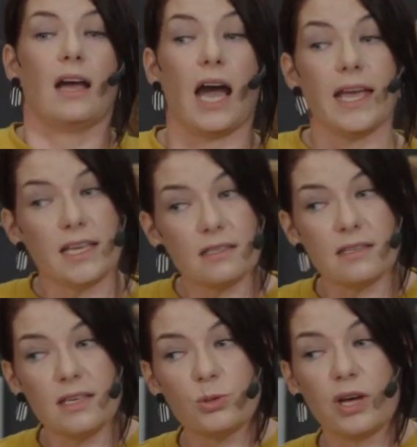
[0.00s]
I can
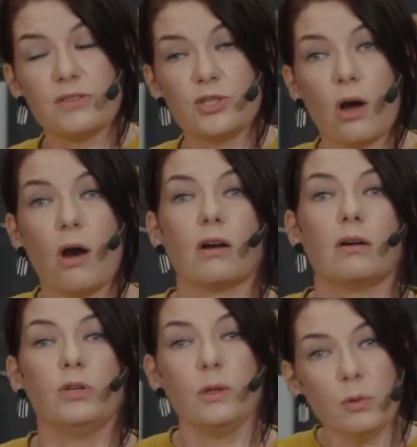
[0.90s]
see you have a
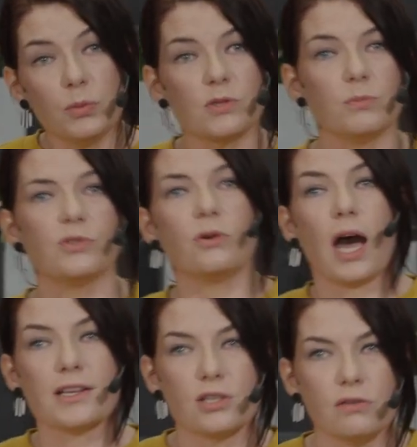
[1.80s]
dog. Would it be possible to
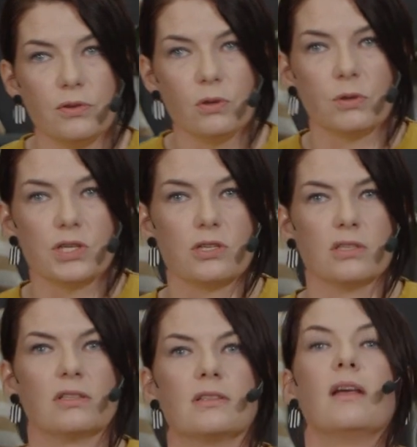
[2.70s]
ask you a few
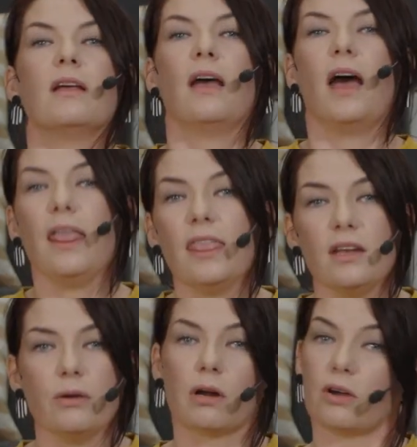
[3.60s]
questions? And
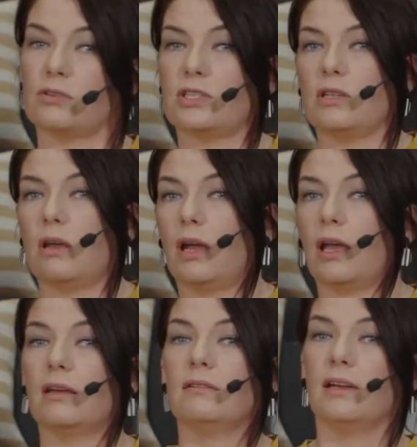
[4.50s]
then you are continuing.
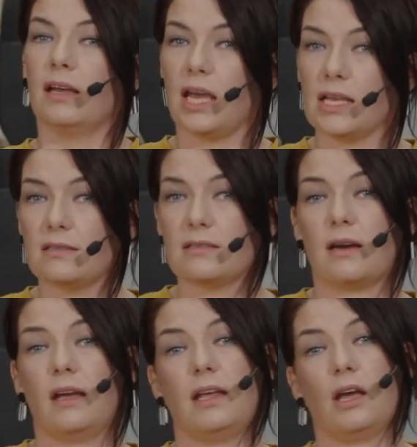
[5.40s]
Is this
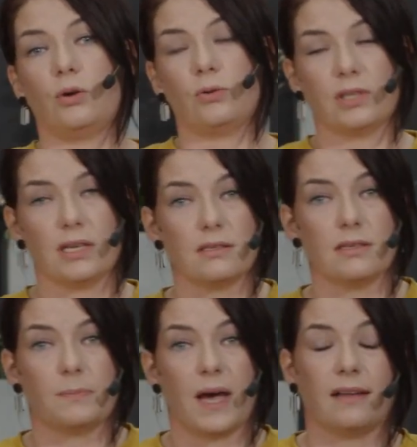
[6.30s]
idea good? Is
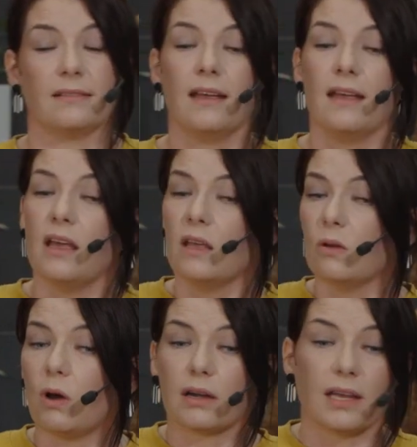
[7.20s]
this bad?
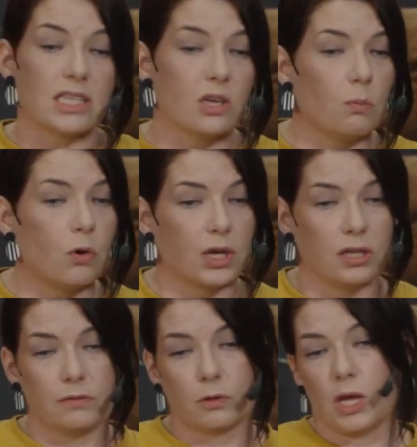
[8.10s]
You are getting more
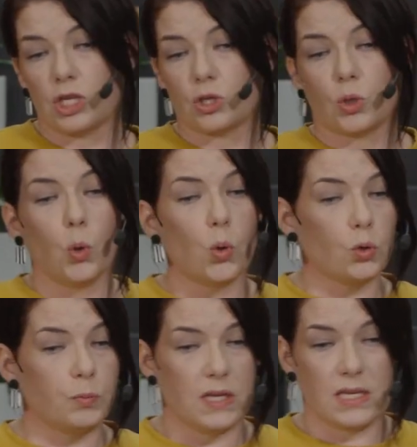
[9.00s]
information. Who
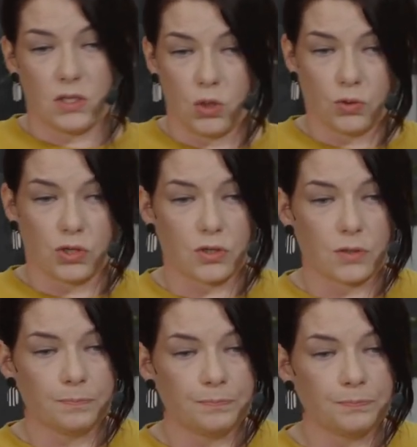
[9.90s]
could be these users?